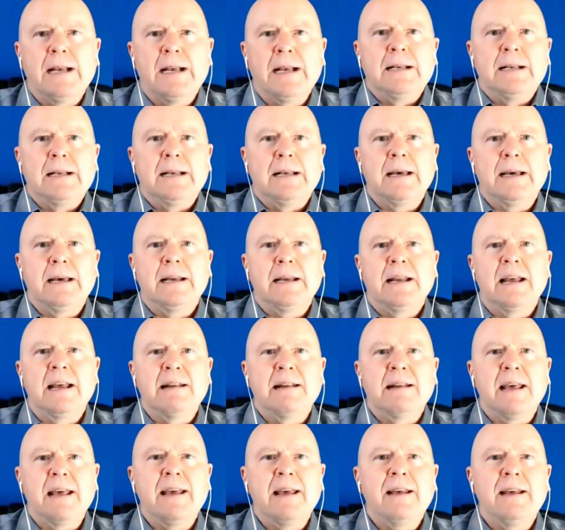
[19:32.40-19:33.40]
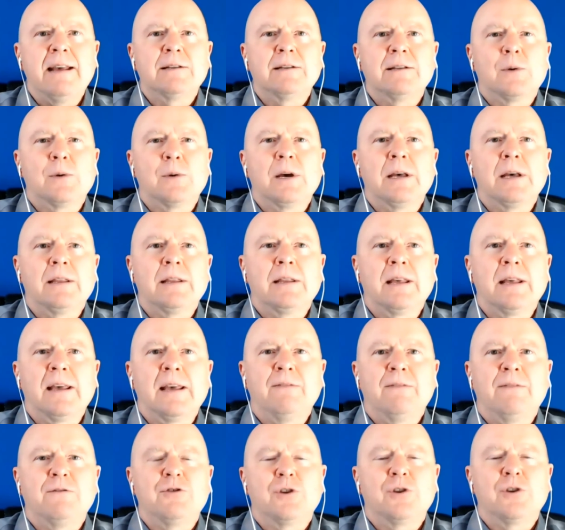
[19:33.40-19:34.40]
and days when
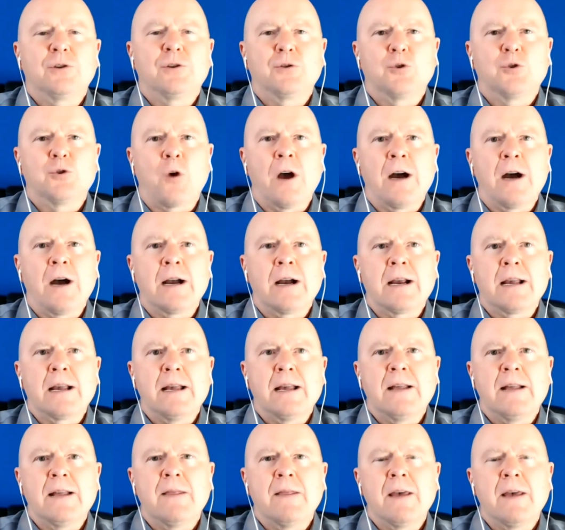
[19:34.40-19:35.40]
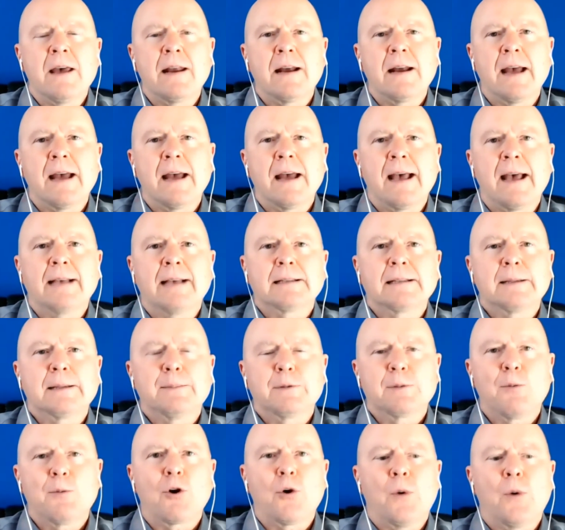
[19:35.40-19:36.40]
they've just drug. And then I ask them
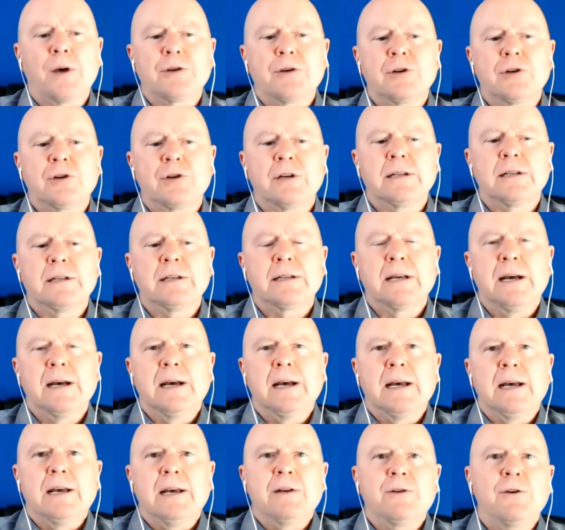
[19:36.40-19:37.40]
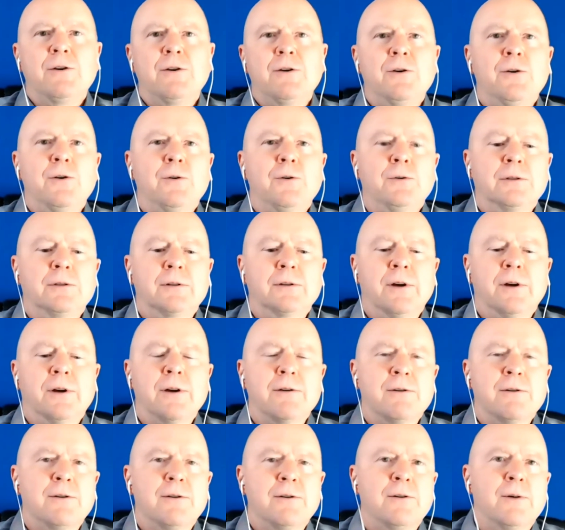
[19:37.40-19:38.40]
some more questions to
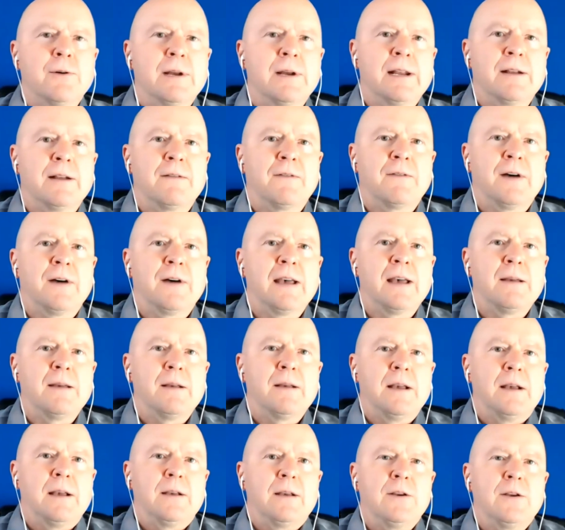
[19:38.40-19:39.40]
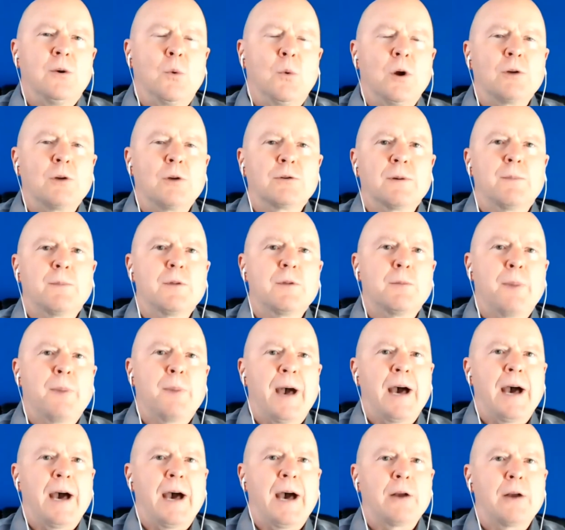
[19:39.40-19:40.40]
start to identify, what are some of the
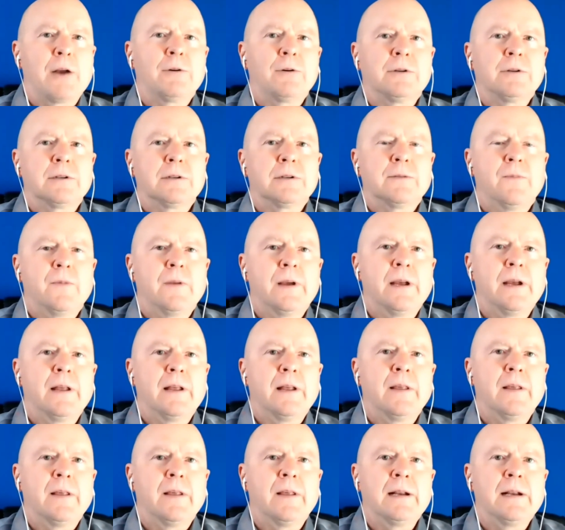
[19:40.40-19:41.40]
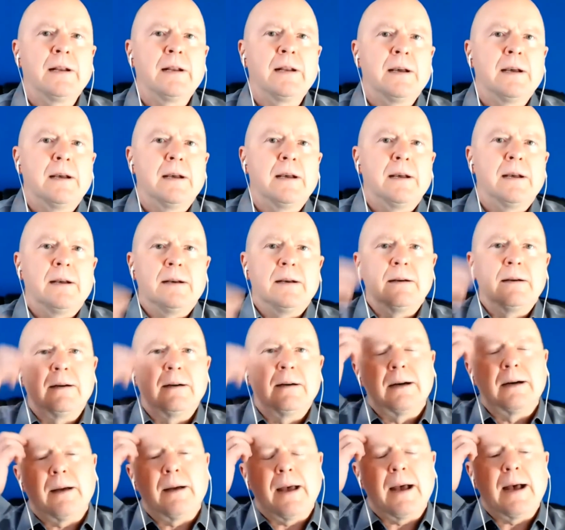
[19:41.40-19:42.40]
patterns, and then
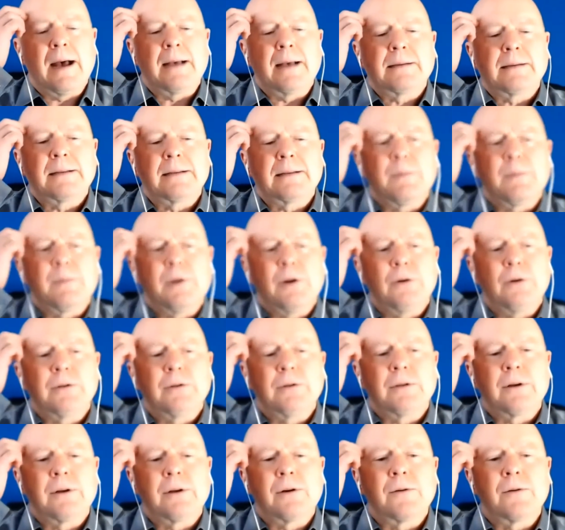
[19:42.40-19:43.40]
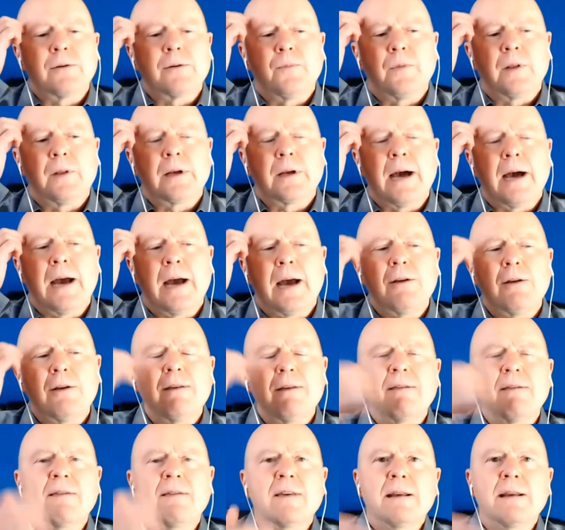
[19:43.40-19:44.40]
ask them, is there, like, how do you
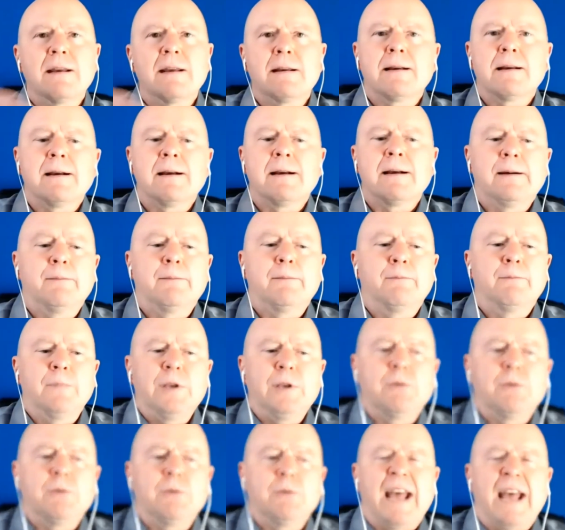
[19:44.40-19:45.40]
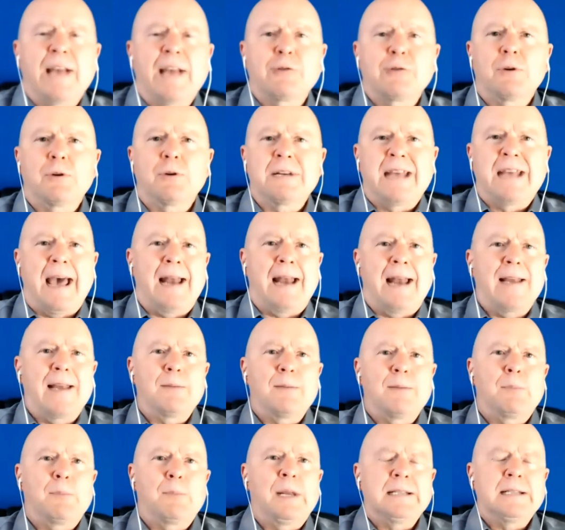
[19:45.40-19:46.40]
think, natural talent
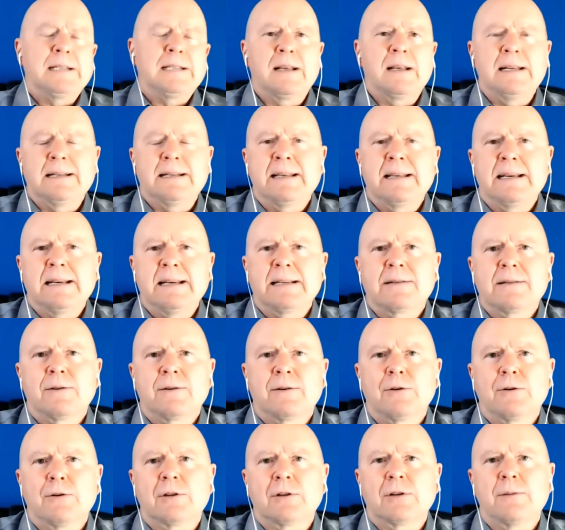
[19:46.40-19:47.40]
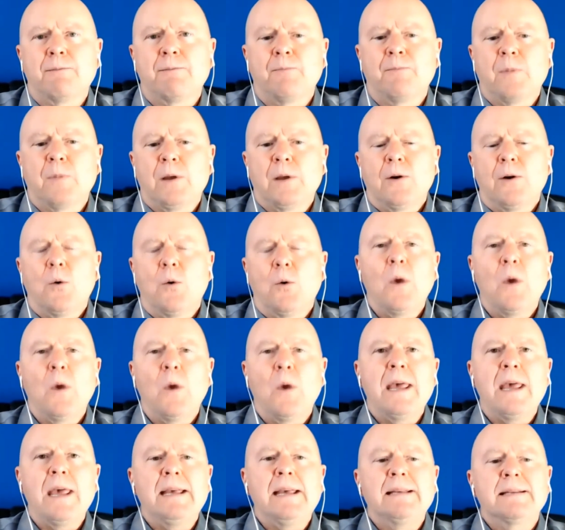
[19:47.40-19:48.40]
plays into this? Are there some
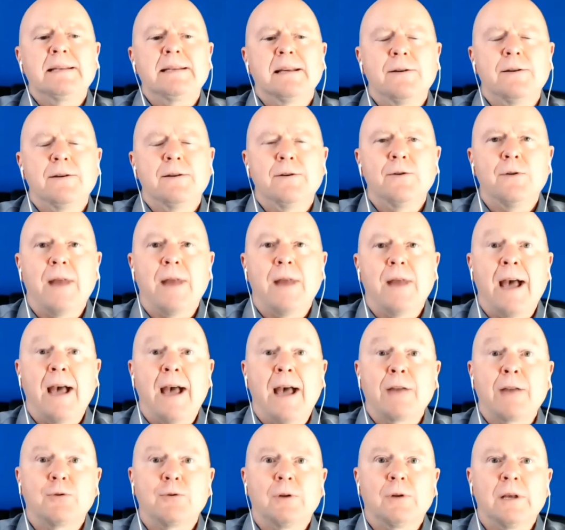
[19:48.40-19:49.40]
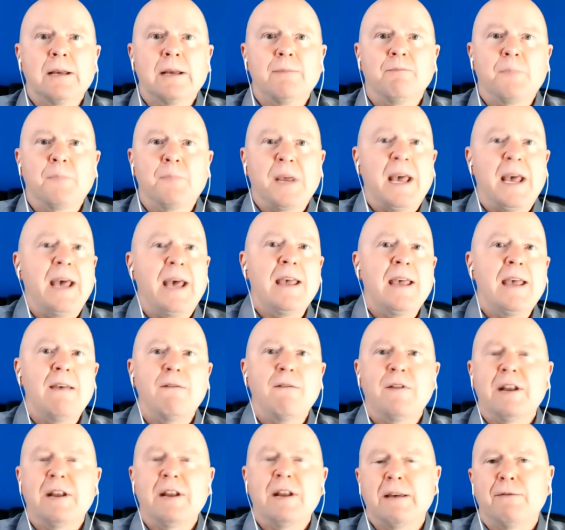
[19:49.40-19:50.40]
ways that you naturally
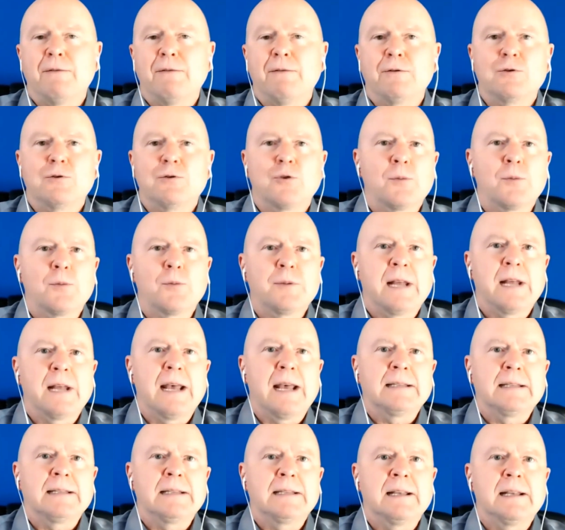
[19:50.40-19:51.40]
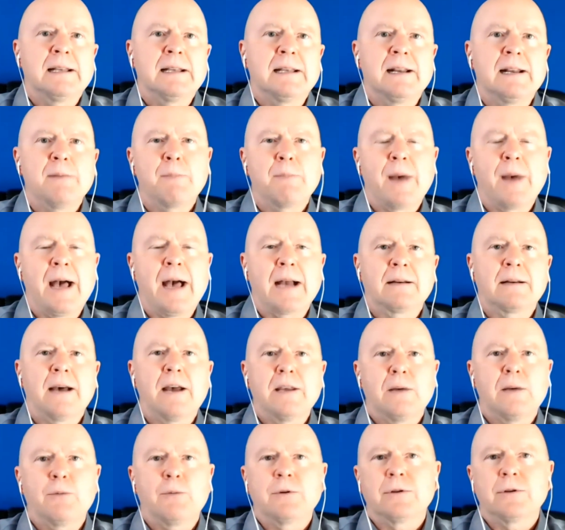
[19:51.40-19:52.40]
behave in a given circumstance that impact how
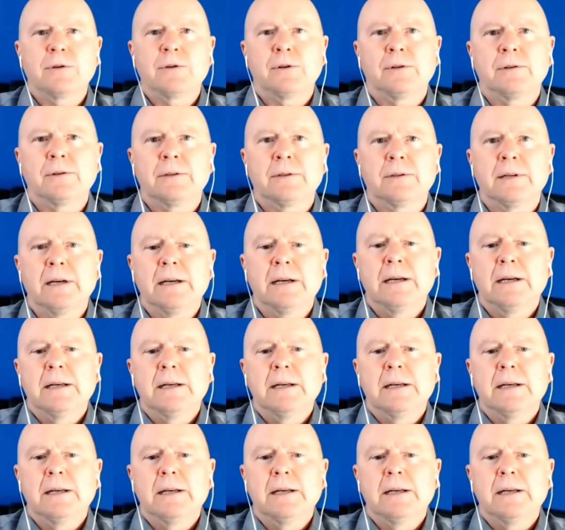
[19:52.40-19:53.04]
you get results?